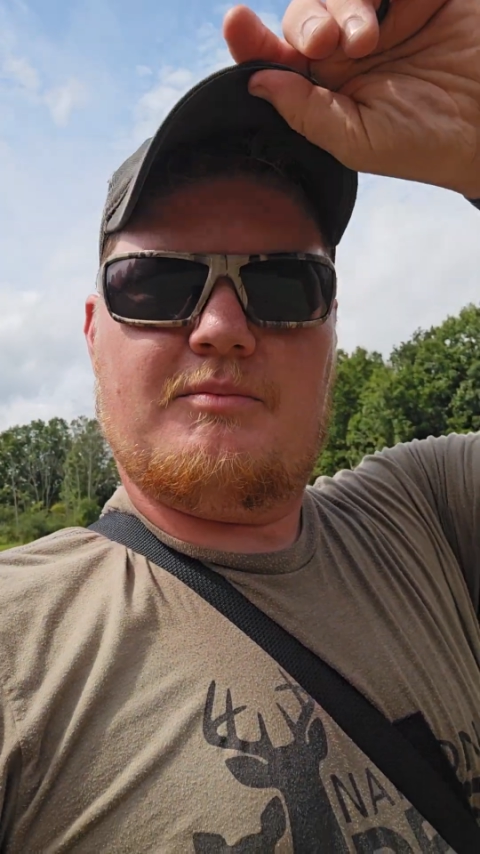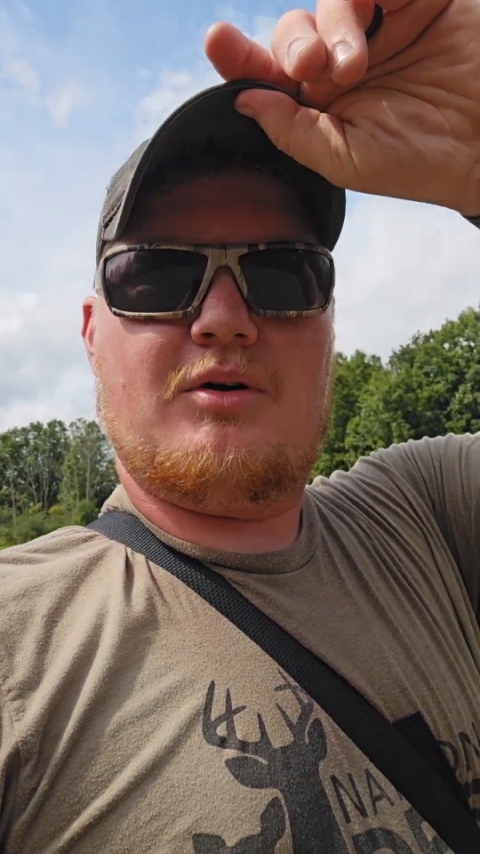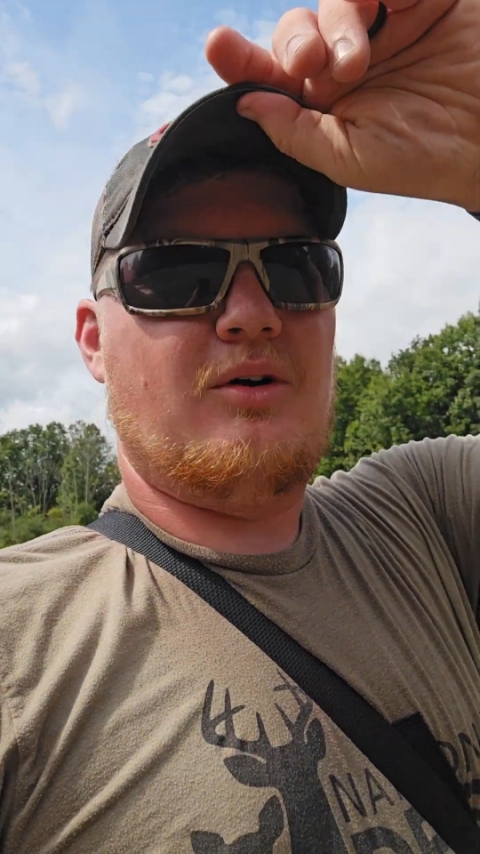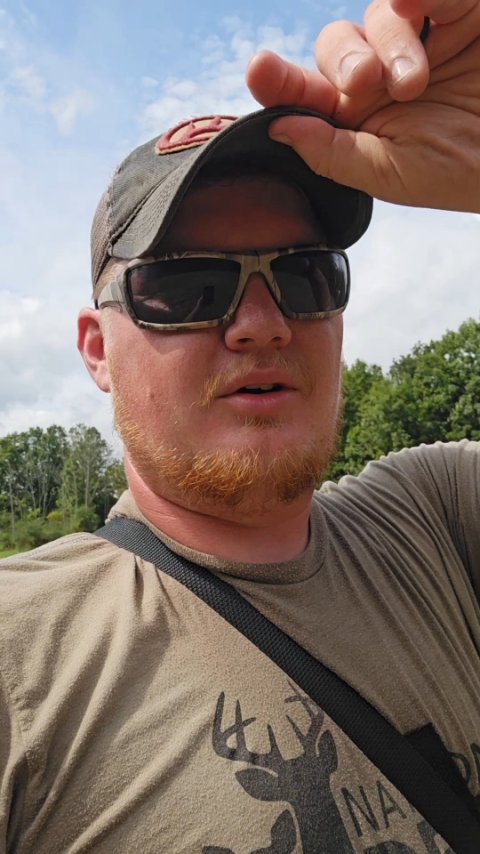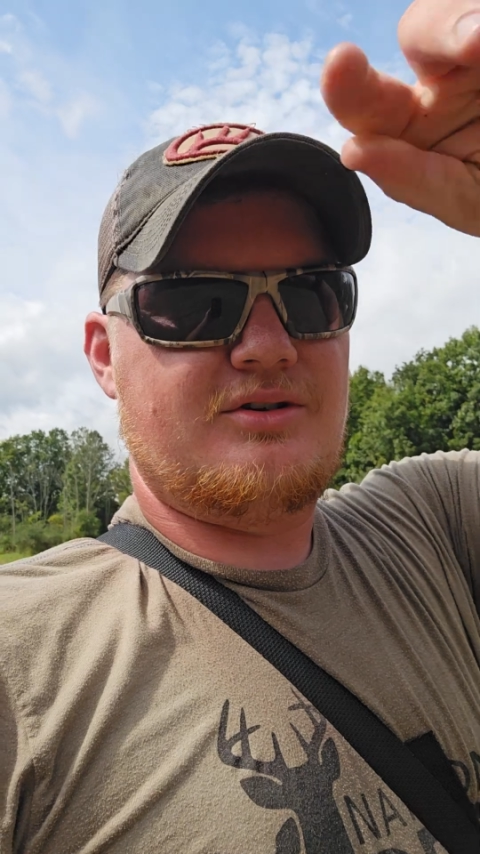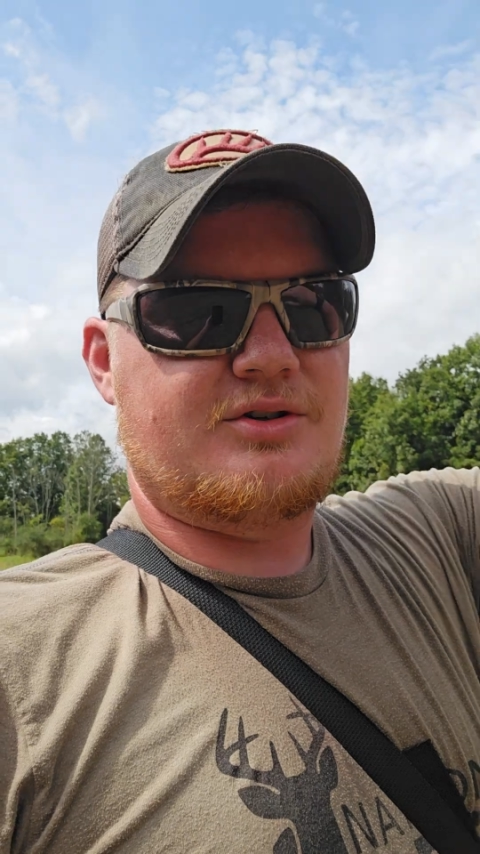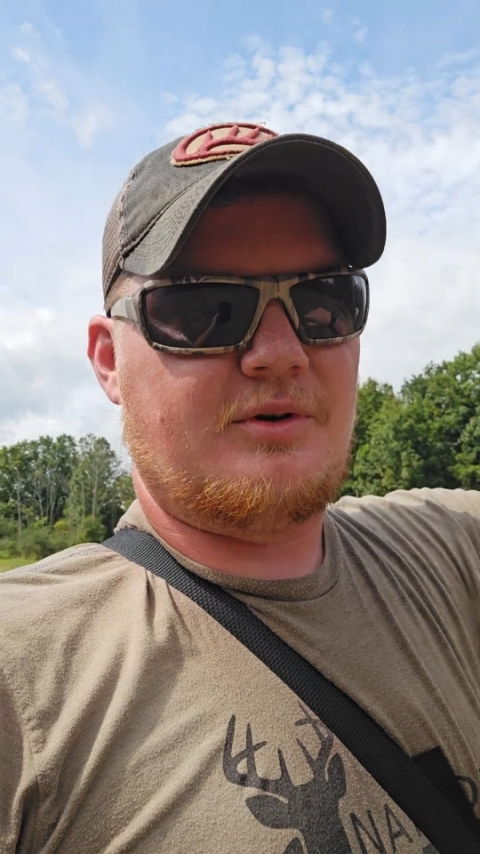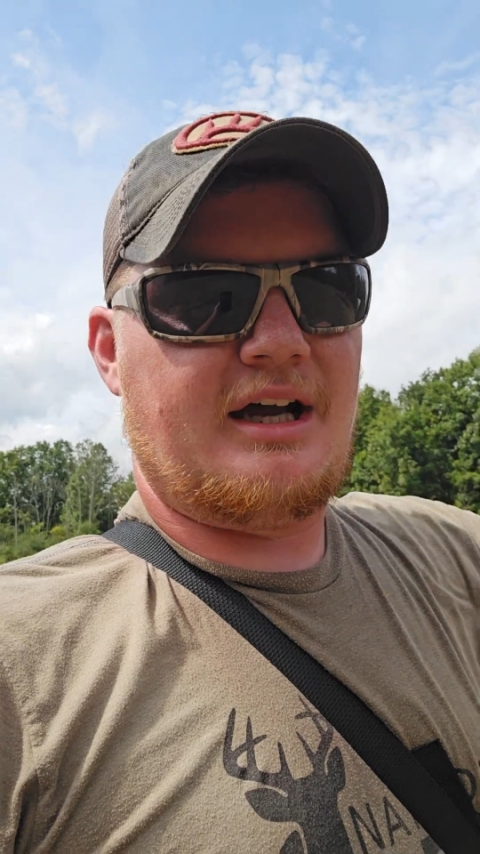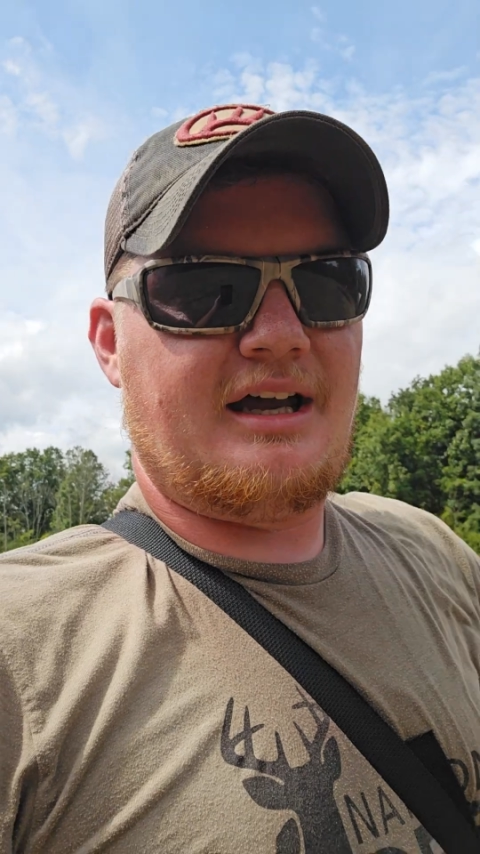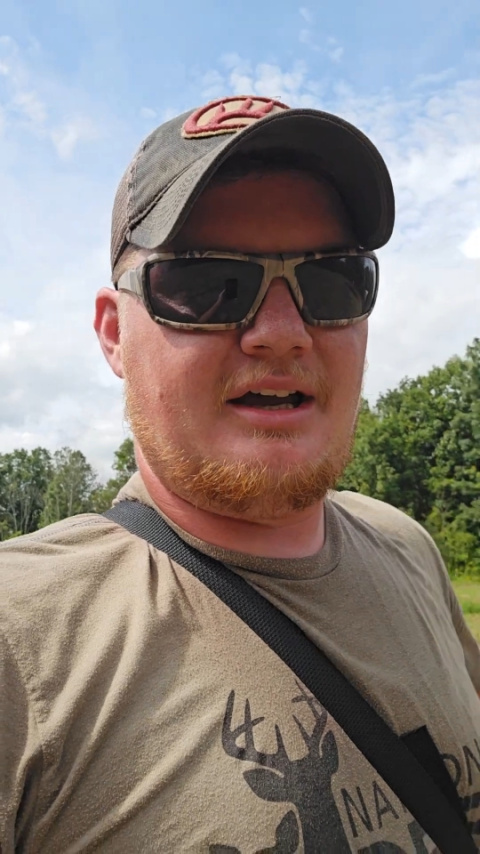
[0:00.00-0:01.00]
pouring
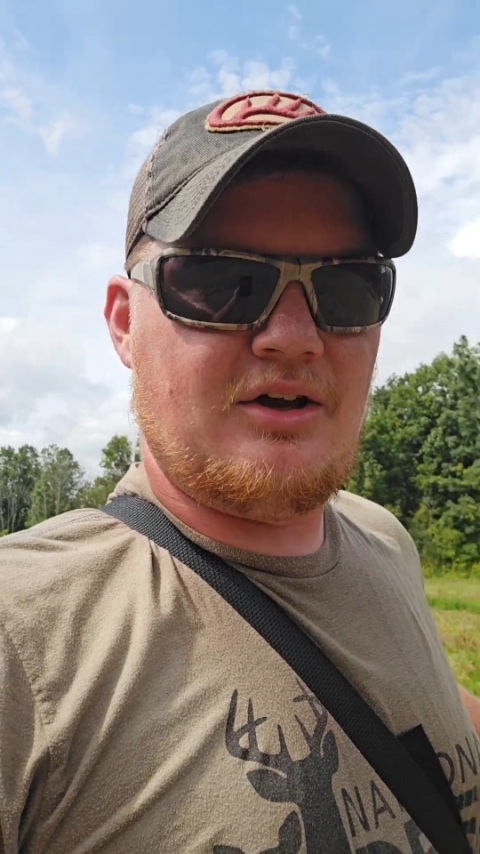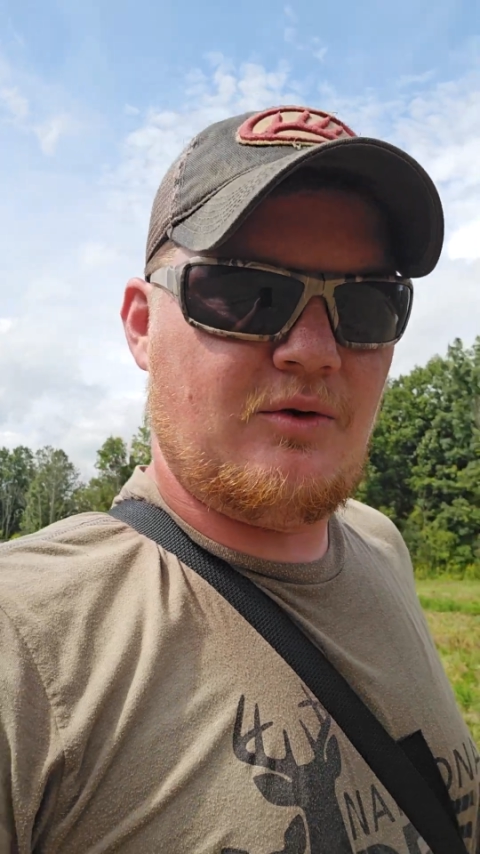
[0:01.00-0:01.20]
sweat.